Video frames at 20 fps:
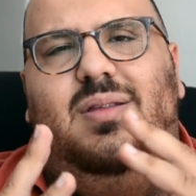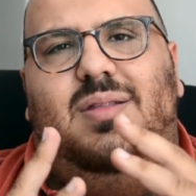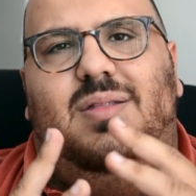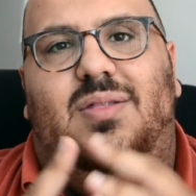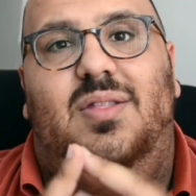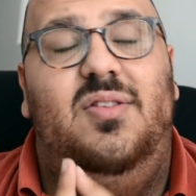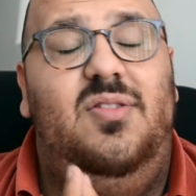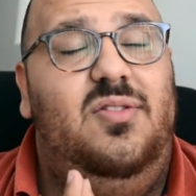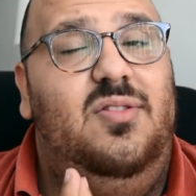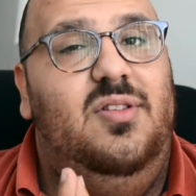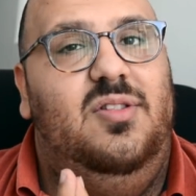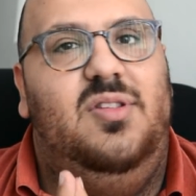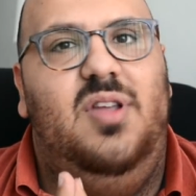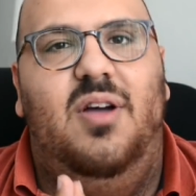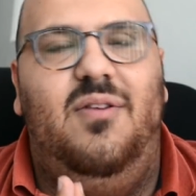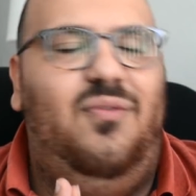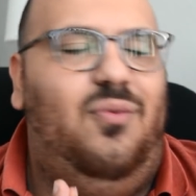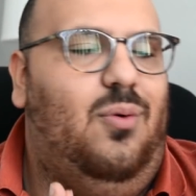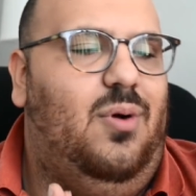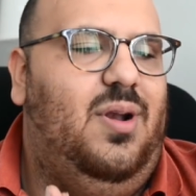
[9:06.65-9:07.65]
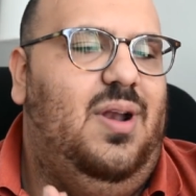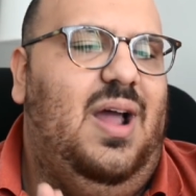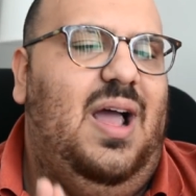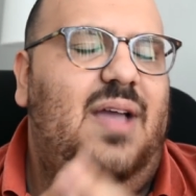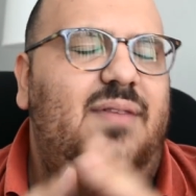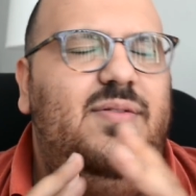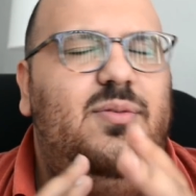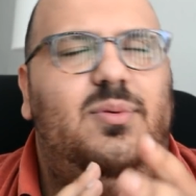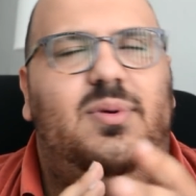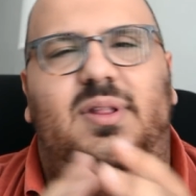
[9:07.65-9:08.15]
This is a tough one. I
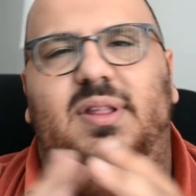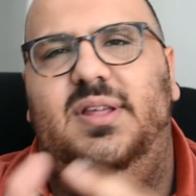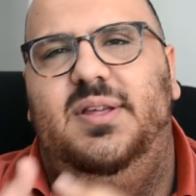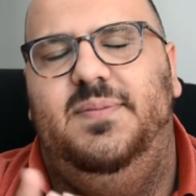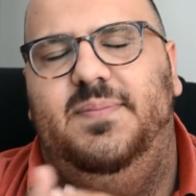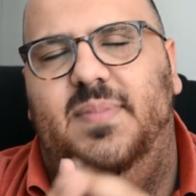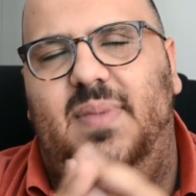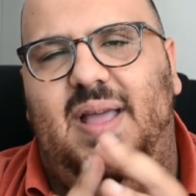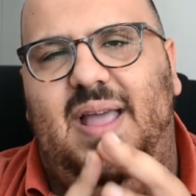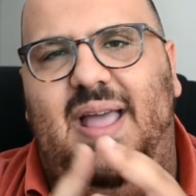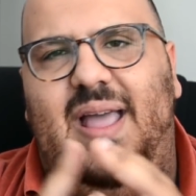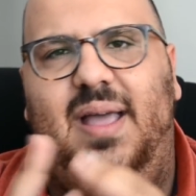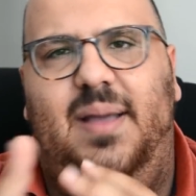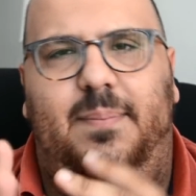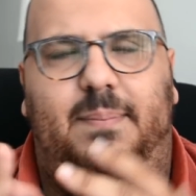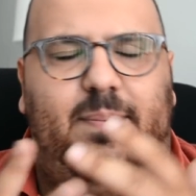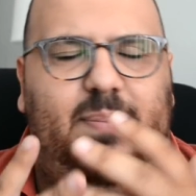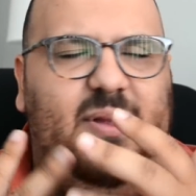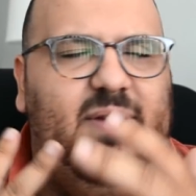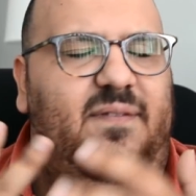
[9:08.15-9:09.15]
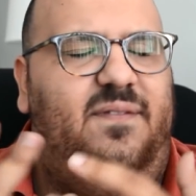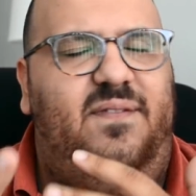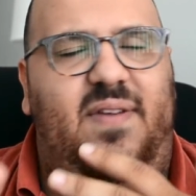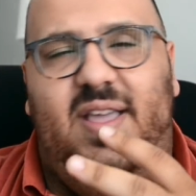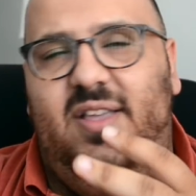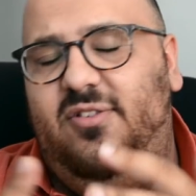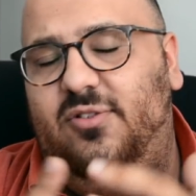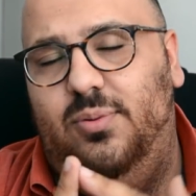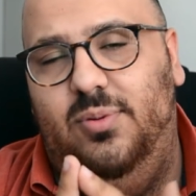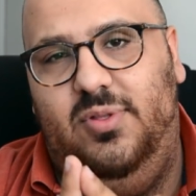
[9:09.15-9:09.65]
haven't really been
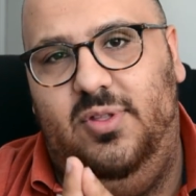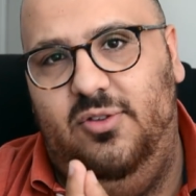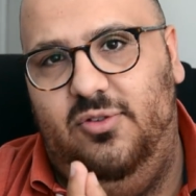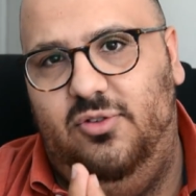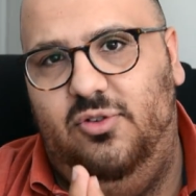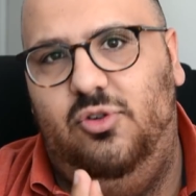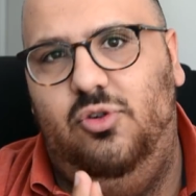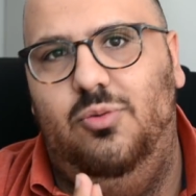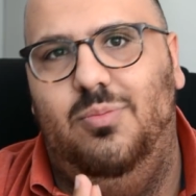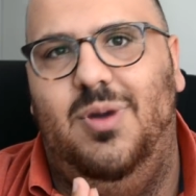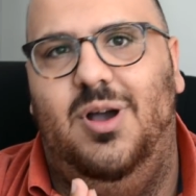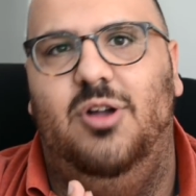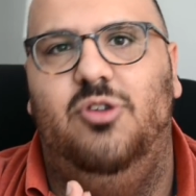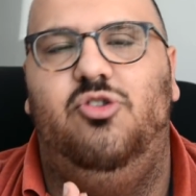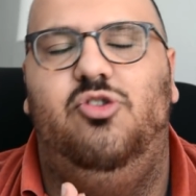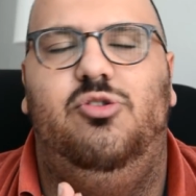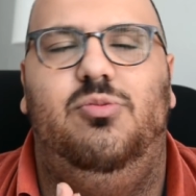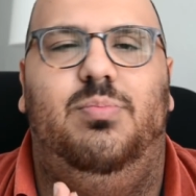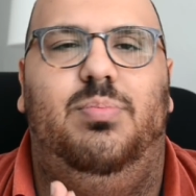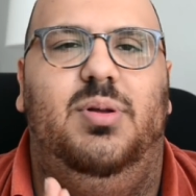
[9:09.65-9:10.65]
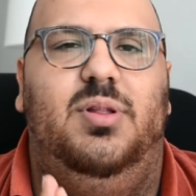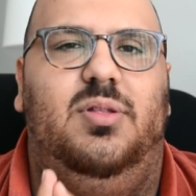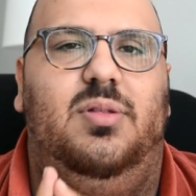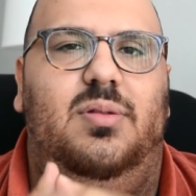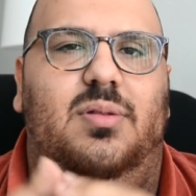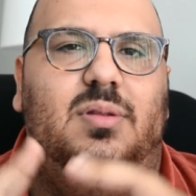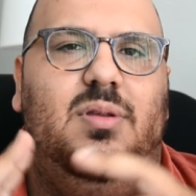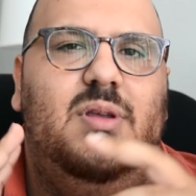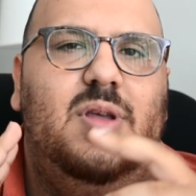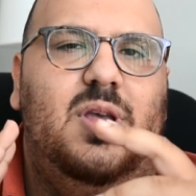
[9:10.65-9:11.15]
faced with this too much, but
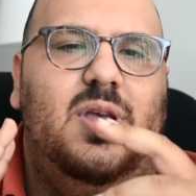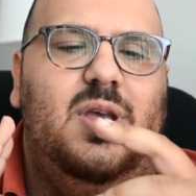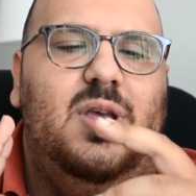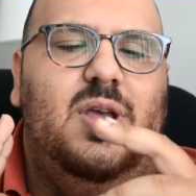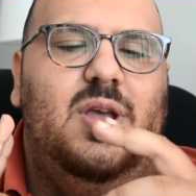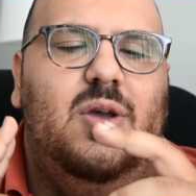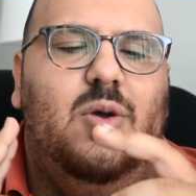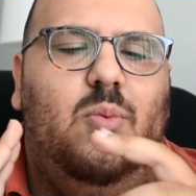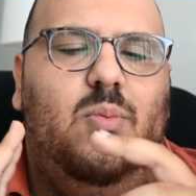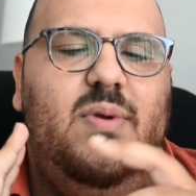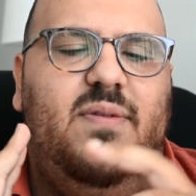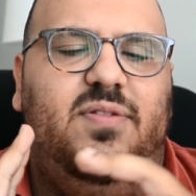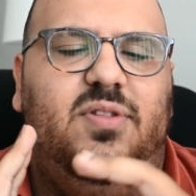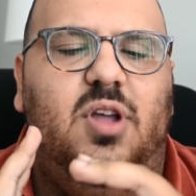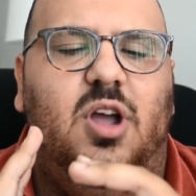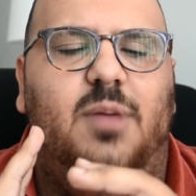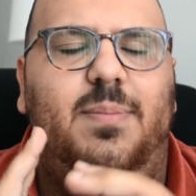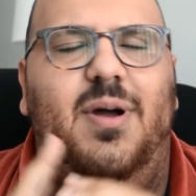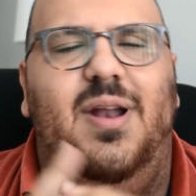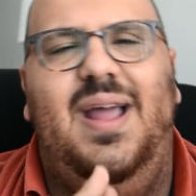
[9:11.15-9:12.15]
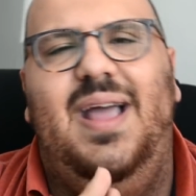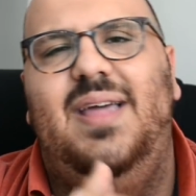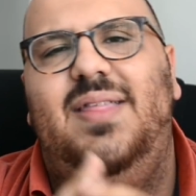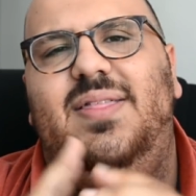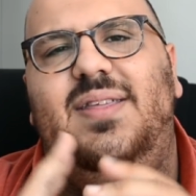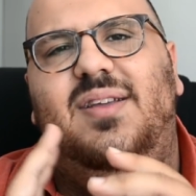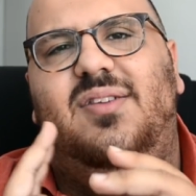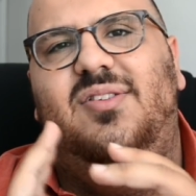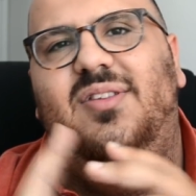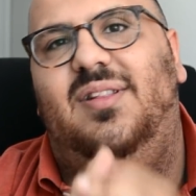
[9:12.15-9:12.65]
we have to talk about
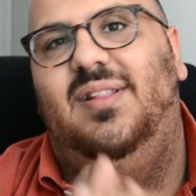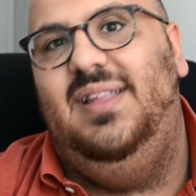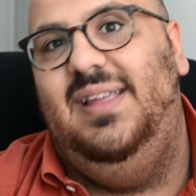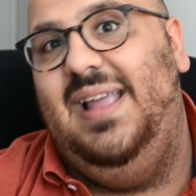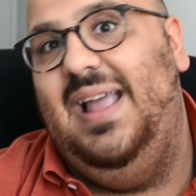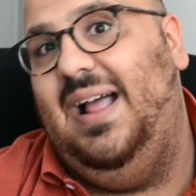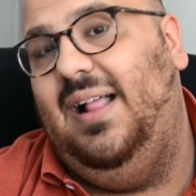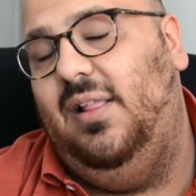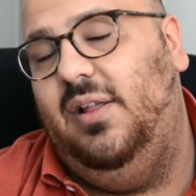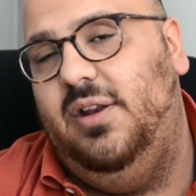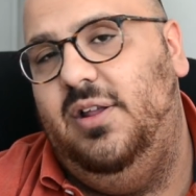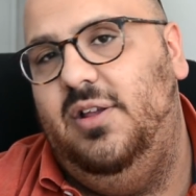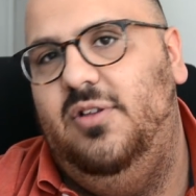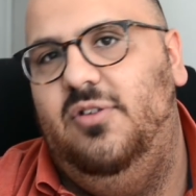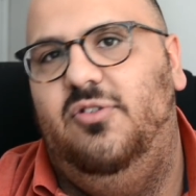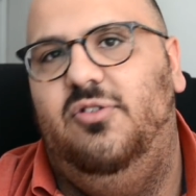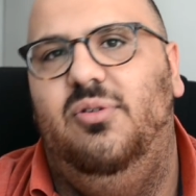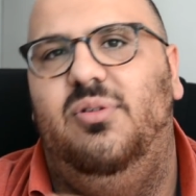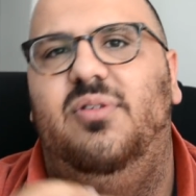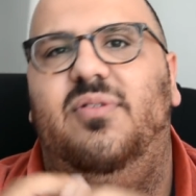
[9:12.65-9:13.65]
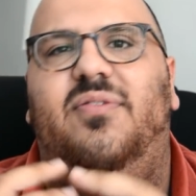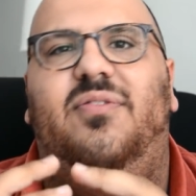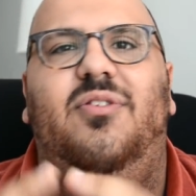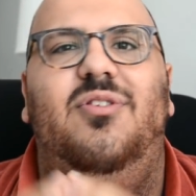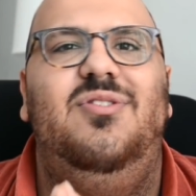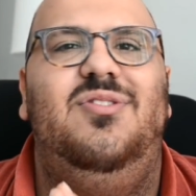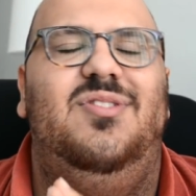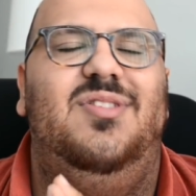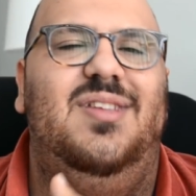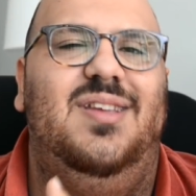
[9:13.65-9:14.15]
ethics and legality. So the
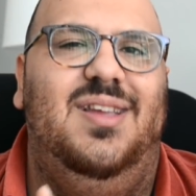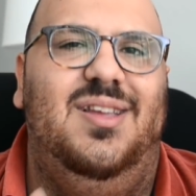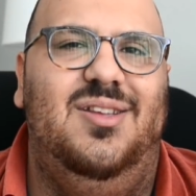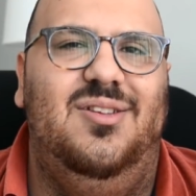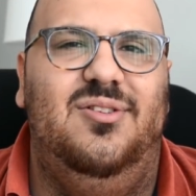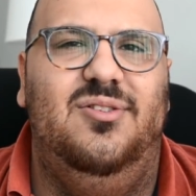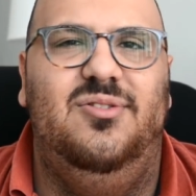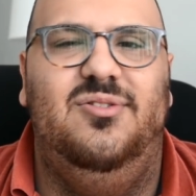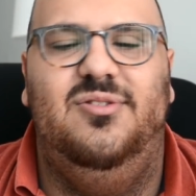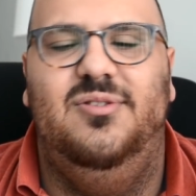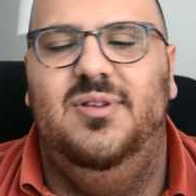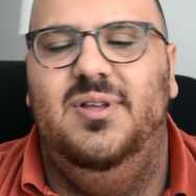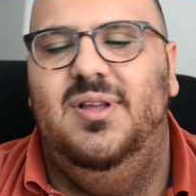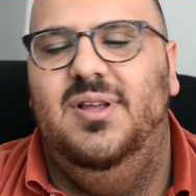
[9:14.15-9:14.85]
first thing is